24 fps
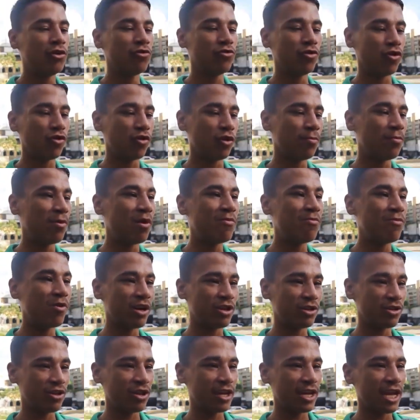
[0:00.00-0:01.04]
he can eat.
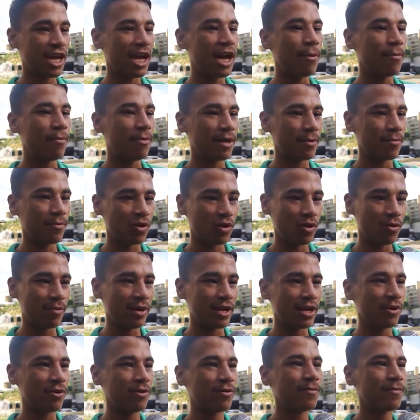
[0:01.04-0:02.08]
No. At least we have
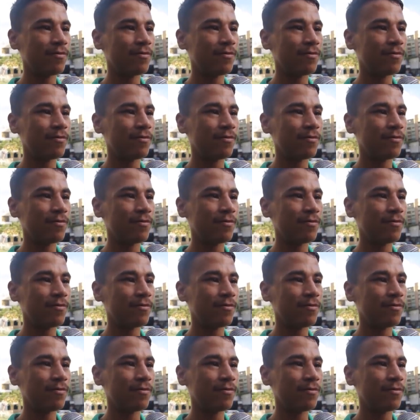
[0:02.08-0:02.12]
not